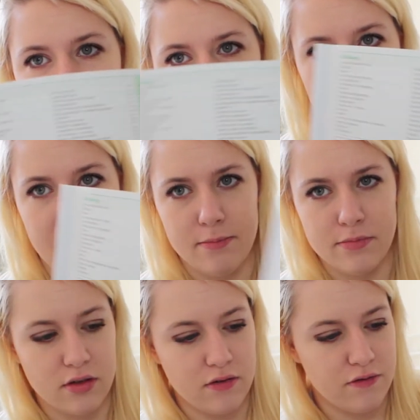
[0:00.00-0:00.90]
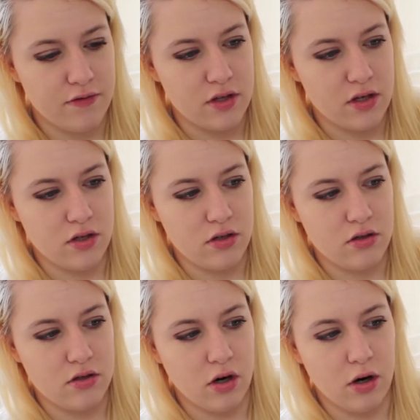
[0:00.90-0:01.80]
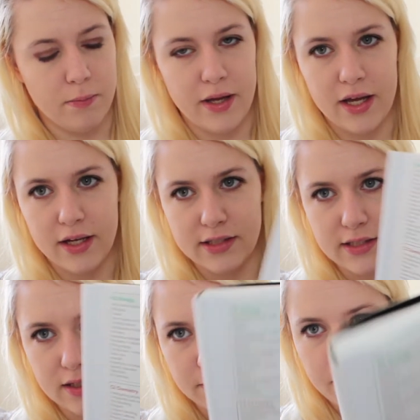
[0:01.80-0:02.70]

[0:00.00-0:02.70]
names of the topics and